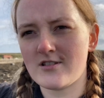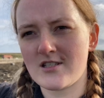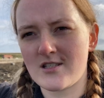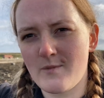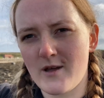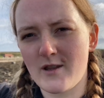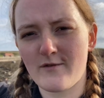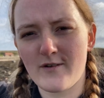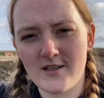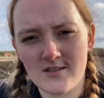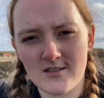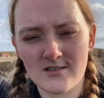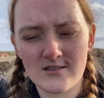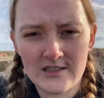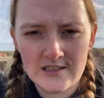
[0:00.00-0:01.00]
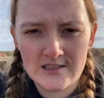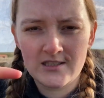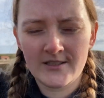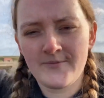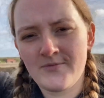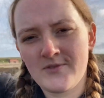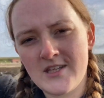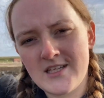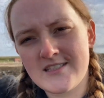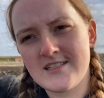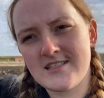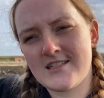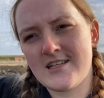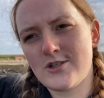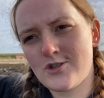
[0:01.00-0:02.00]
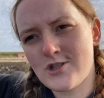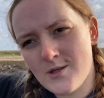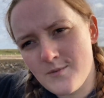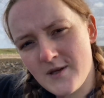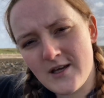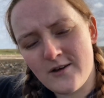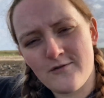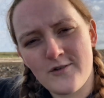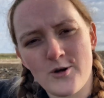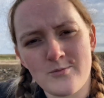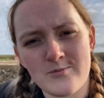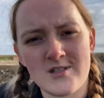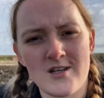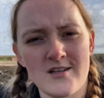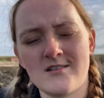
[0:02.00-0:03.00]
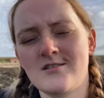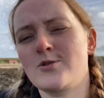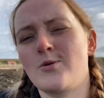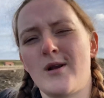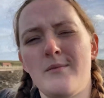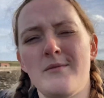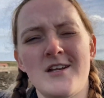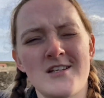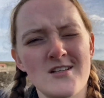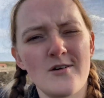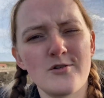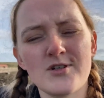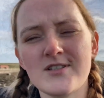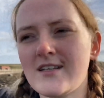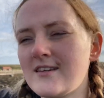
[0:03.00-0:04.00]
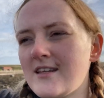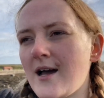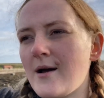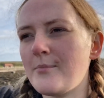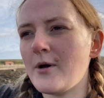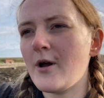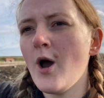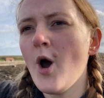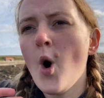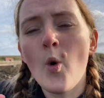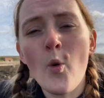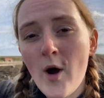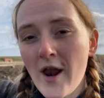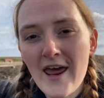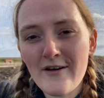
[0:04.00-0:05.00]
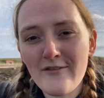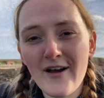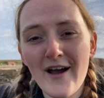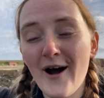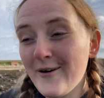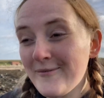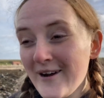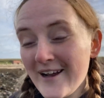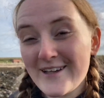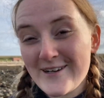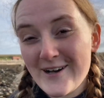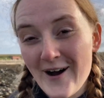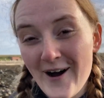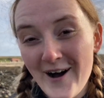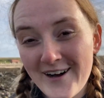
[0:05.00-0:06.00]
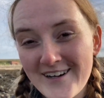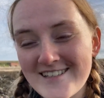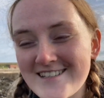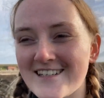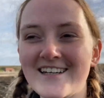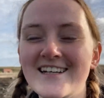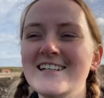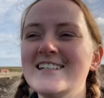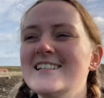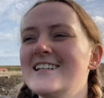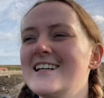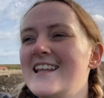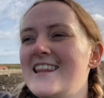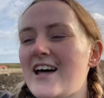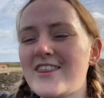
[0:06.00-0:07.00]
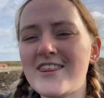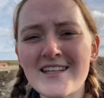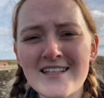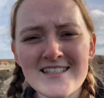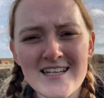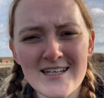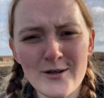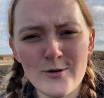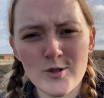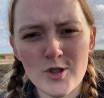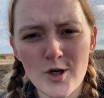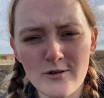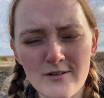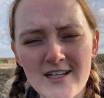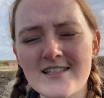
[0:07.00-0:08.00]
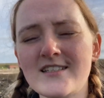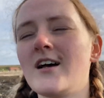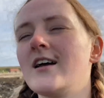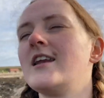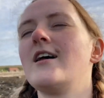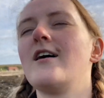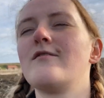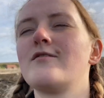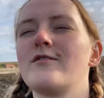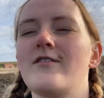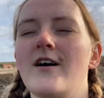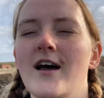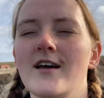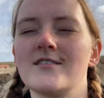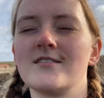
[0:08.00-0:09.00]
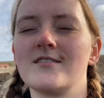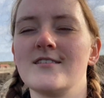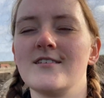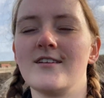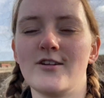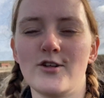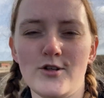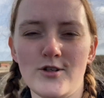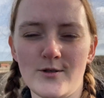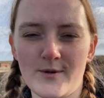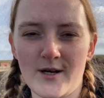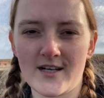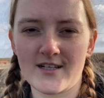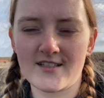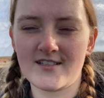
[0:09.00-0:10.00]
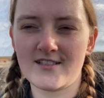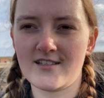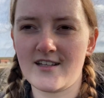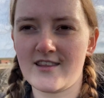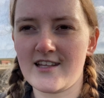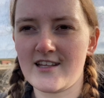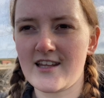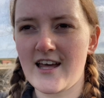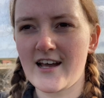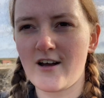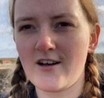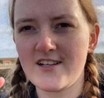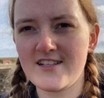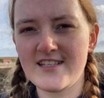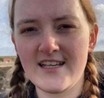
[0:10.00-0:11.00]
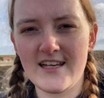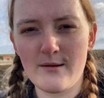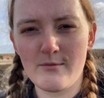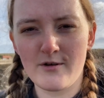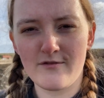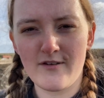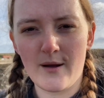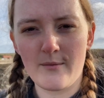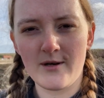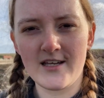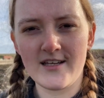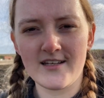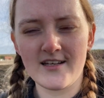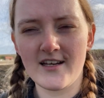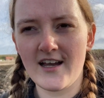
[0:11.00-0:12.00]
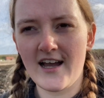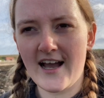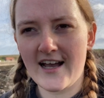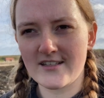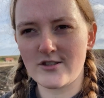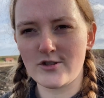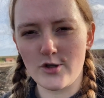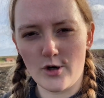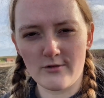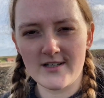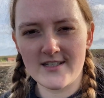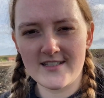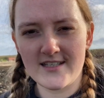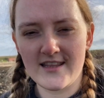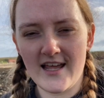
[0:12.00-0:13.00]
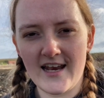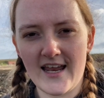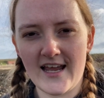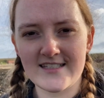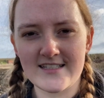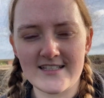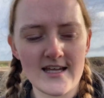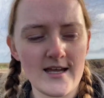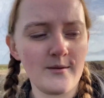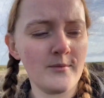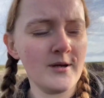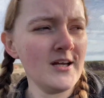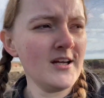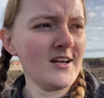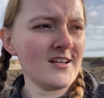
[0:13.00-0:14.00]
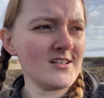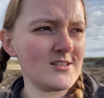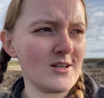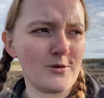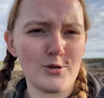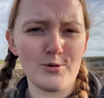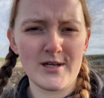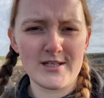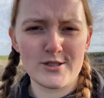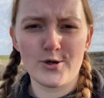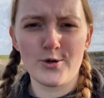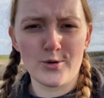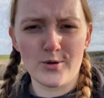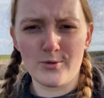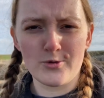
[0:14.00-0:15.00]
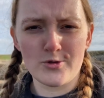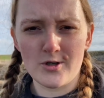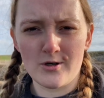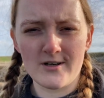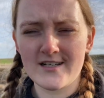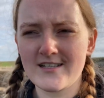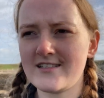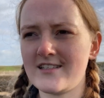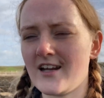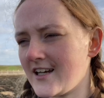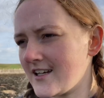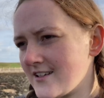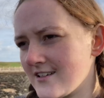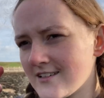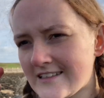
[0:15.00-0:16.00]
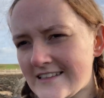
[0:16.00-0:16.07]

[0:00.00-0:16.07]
despite the fact that this is literally being filmed like 20 minutes after I said that, but whatever. Oh my god. I think that's a little Doris. I love the fact that nudibranchs that that kind of sea lemon family has Doris in their Latin name, so you get to call them all Doris. Like